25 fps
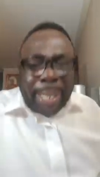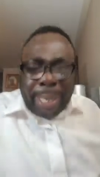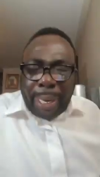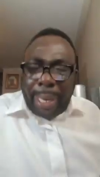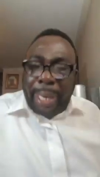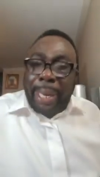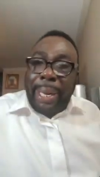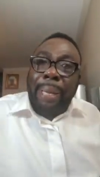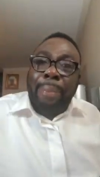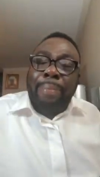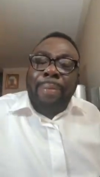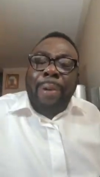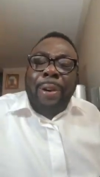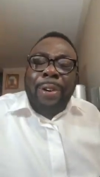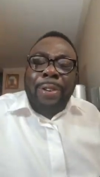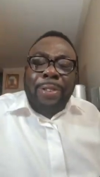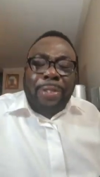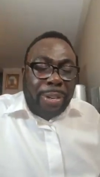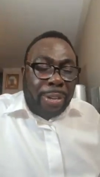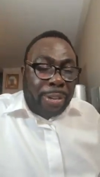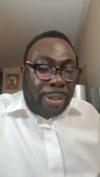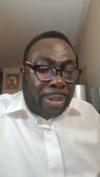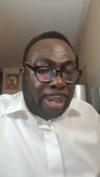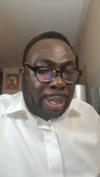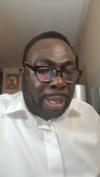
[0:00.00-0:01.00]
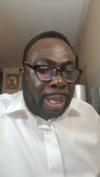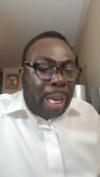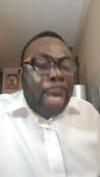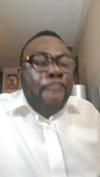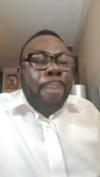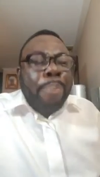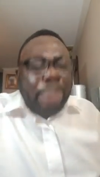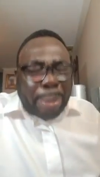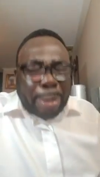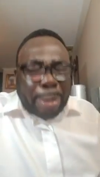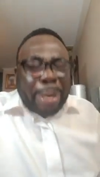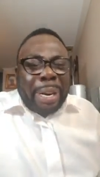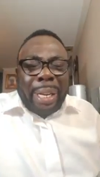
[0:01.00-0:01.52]
in the name of Jesus.
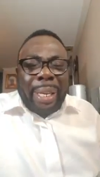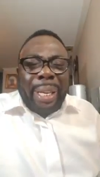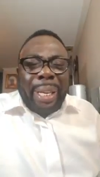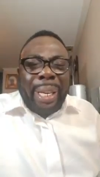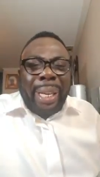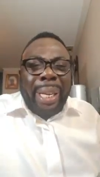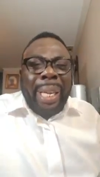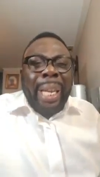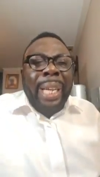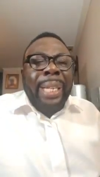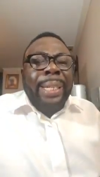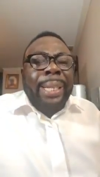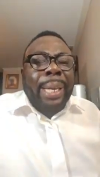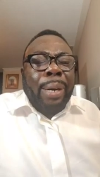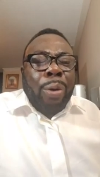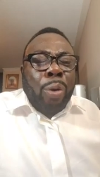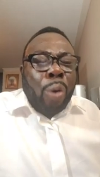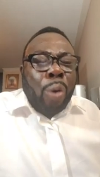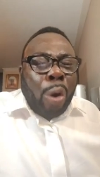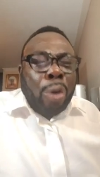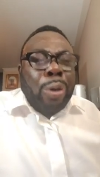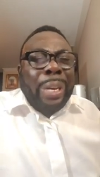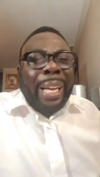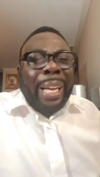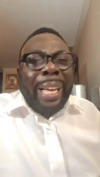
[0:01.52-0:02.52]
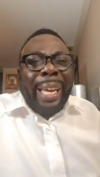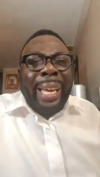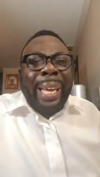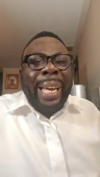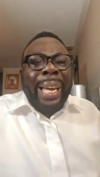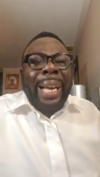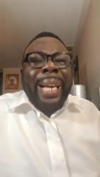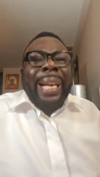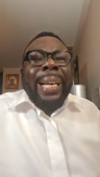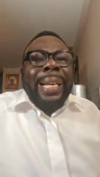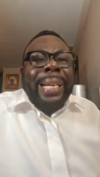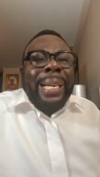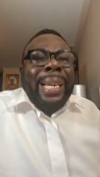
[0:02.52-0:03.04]
Pray. Say, Lord,
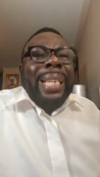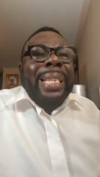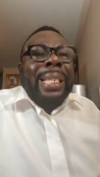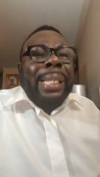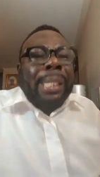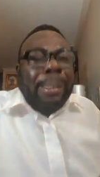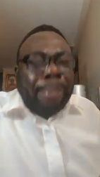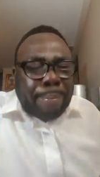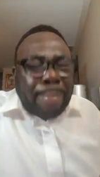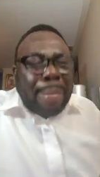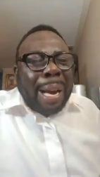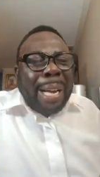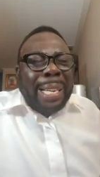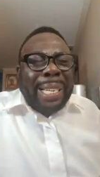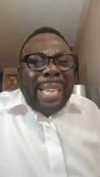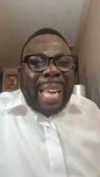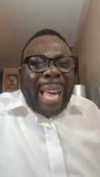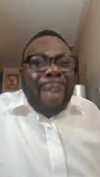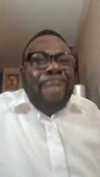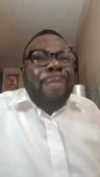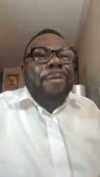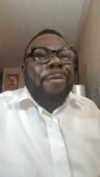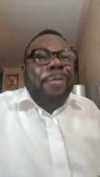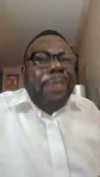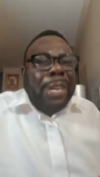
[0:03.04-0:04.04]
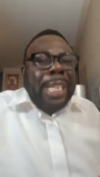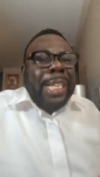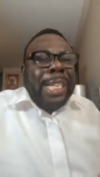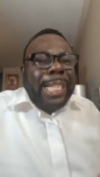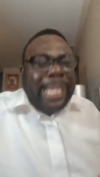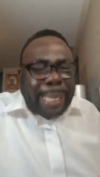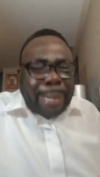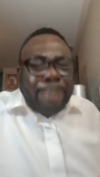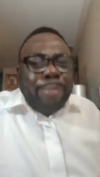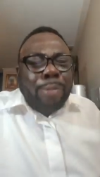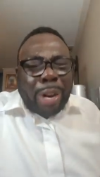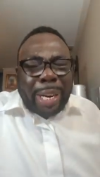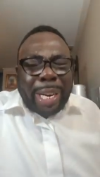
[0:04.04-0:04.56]
in this month, every
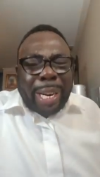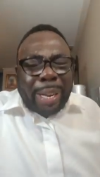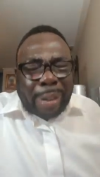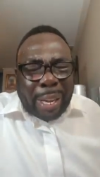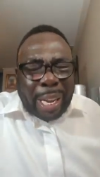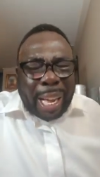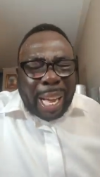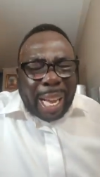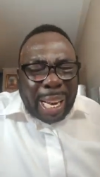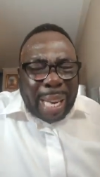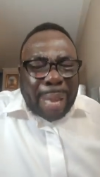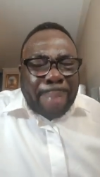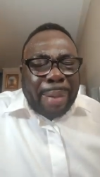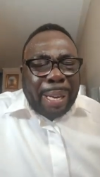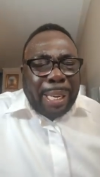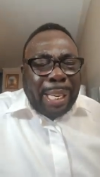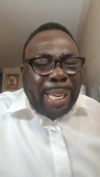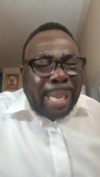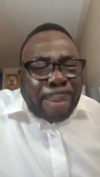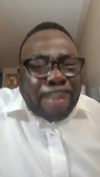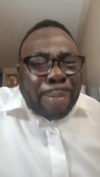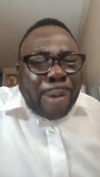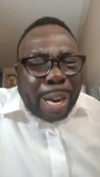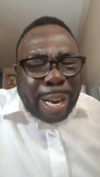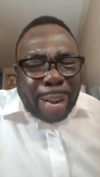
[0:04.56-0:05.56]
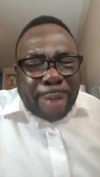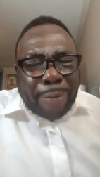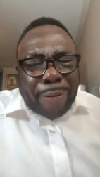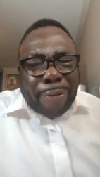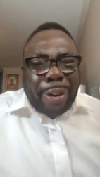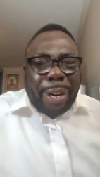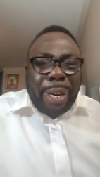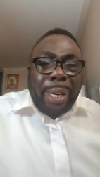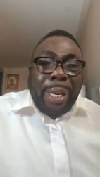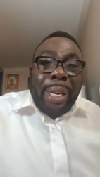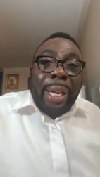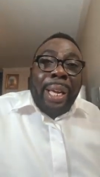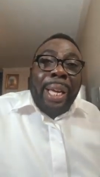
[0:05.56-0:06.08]
demonic enemy, demonic
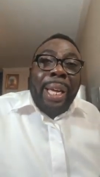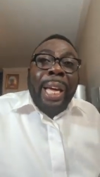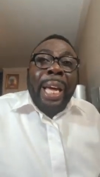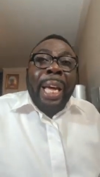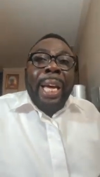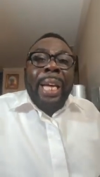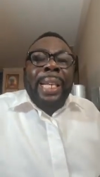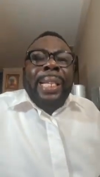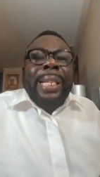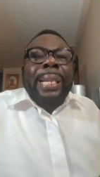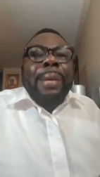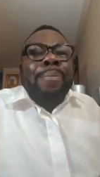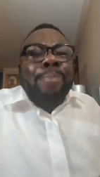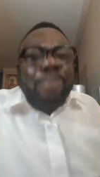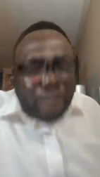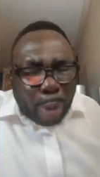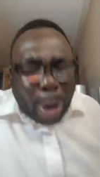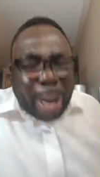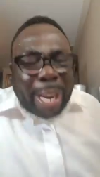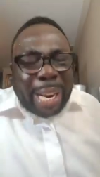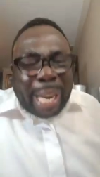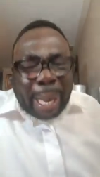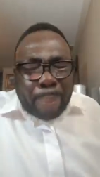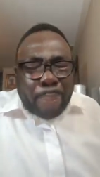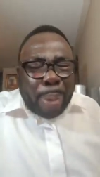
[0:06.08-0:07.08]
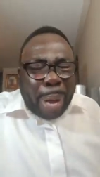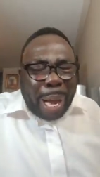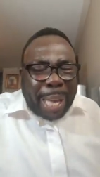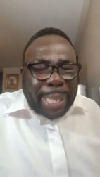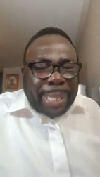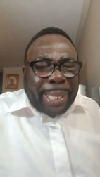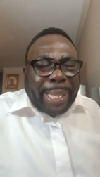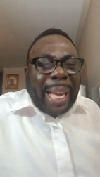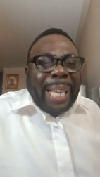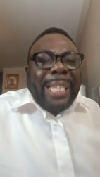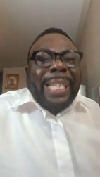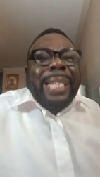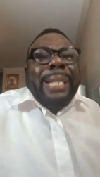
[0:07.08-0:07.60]
friend, demonic
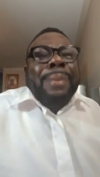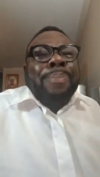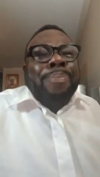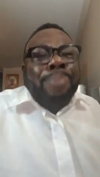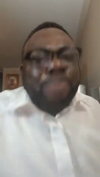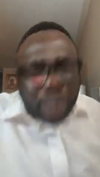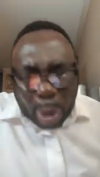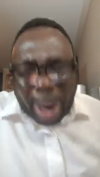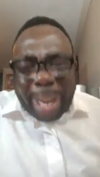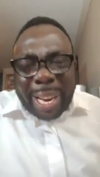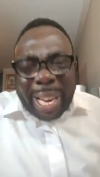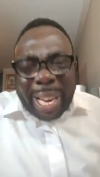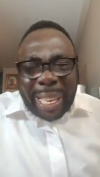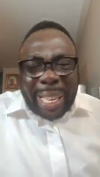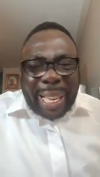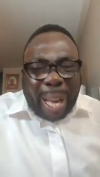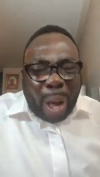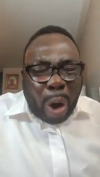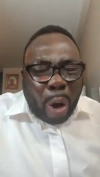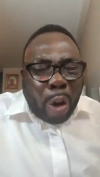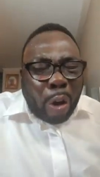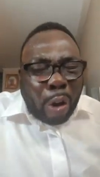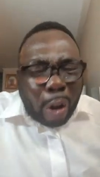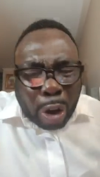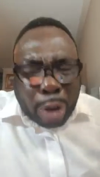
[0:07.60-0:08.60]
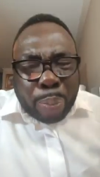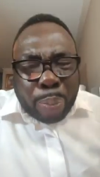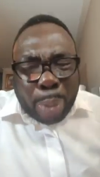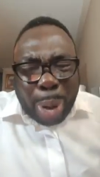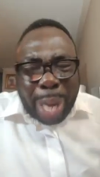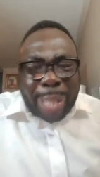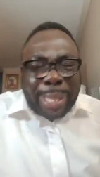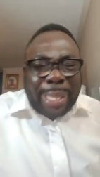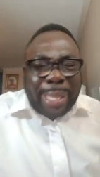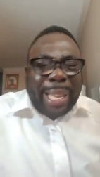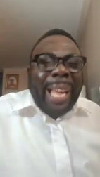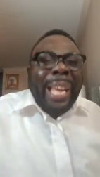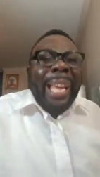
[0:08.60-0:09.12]
pastor, demonic God
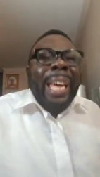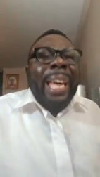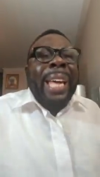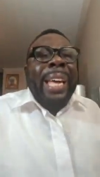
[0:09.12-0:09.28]
pastor,